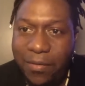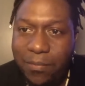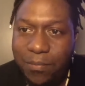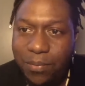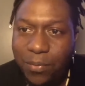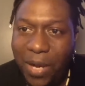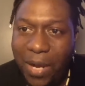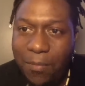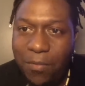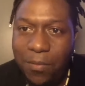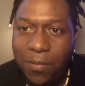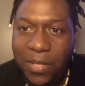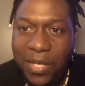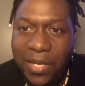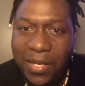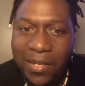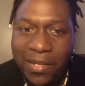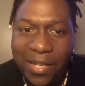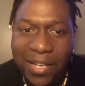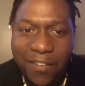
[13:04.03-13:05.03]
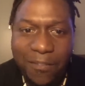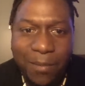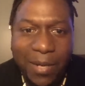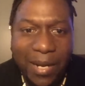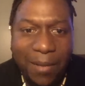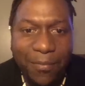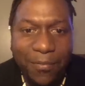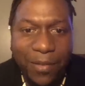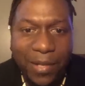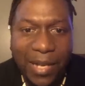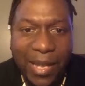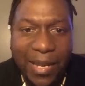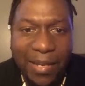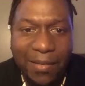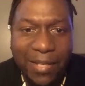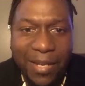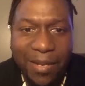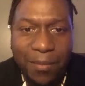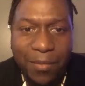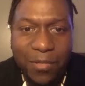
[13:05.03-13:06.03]
probably a leaf, but I feel like,
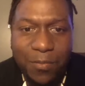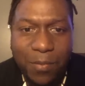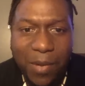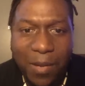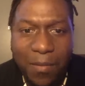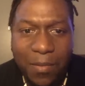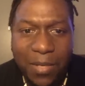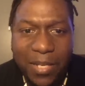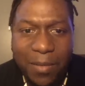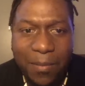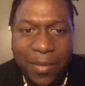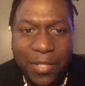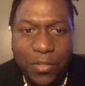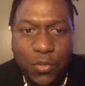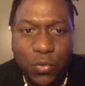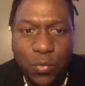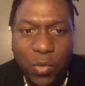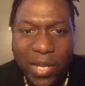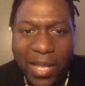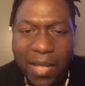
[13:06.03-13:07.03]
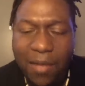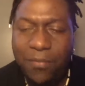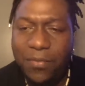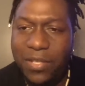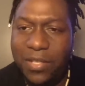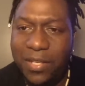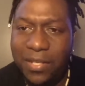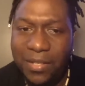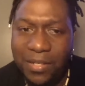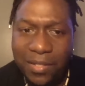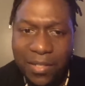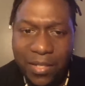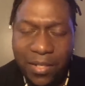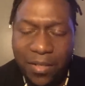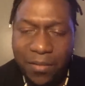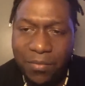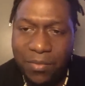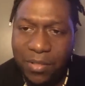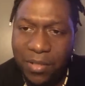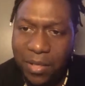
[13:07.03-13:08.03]
damn, it's probably a bit too heavy than a
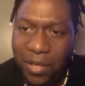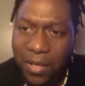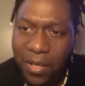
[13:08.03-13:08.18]
leaves.